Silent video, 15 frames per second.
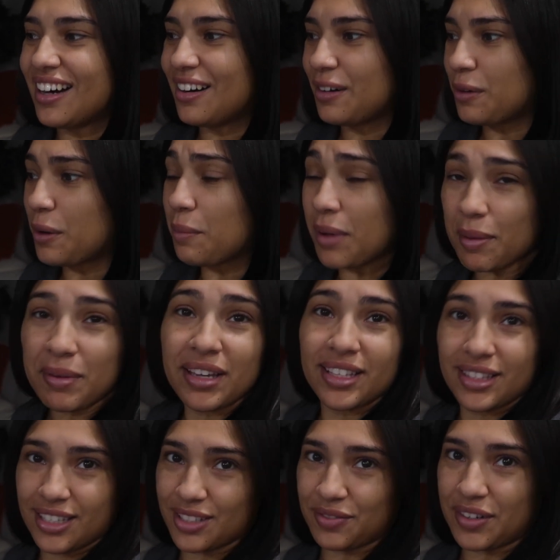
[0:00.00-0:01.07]
or maybe
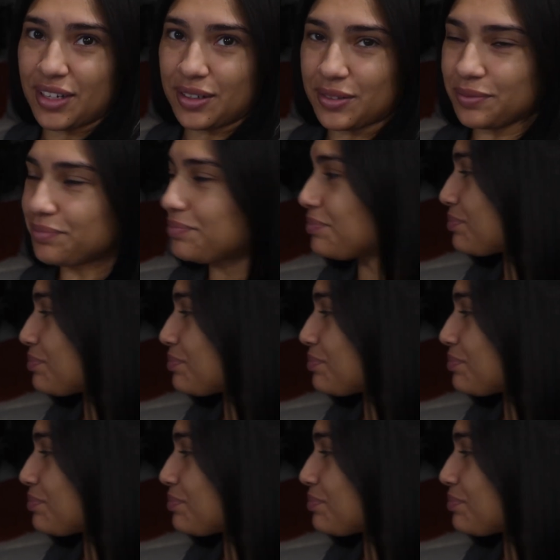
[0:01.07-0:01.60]
in this video.